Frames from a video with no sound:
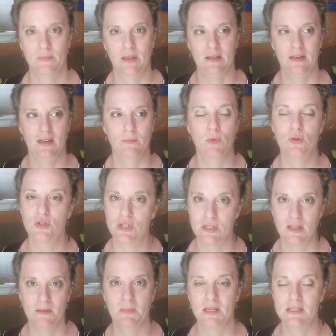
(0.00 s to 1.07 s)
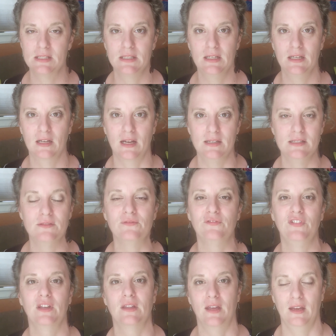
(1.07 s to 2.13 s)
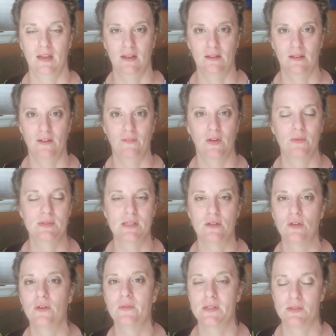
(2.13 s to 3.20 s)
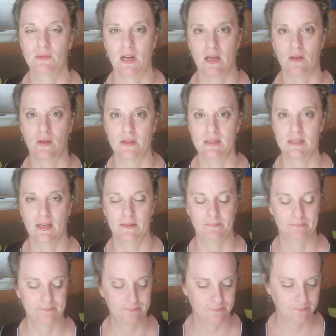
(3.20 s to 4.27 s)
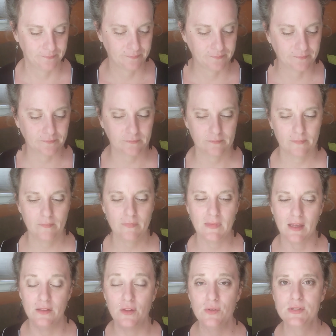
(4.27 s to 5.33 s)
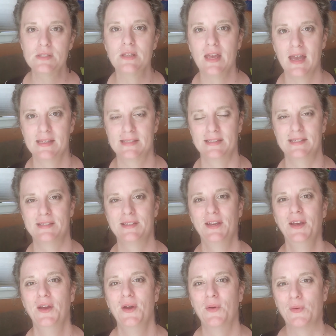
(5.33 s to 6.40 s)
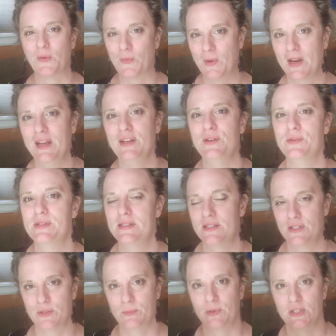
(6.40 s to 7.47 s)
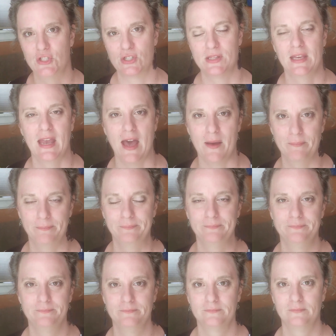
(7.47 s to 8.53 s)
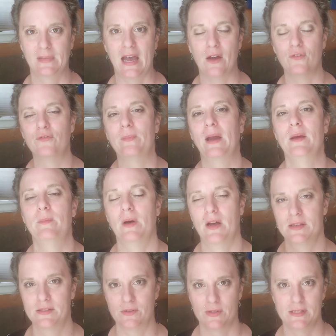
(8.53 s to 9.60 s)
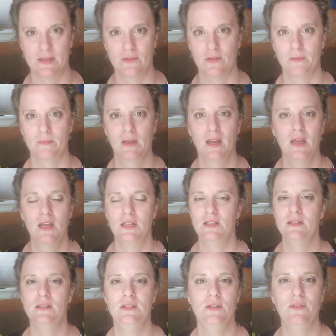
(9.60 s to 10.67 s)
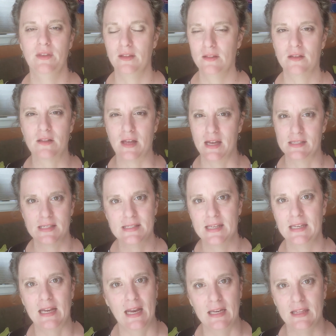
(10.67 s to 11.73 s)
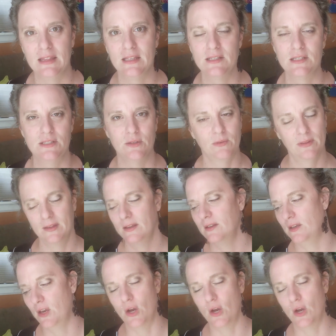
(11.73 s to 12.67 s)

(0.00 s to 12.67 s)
But emotionally, mentally, I didn't feel like it. I was a nervous wreck all the time. And those glasses were what I used to bridge the gap out of my imposter syndrome. Do you think the glasses had anything to do with it?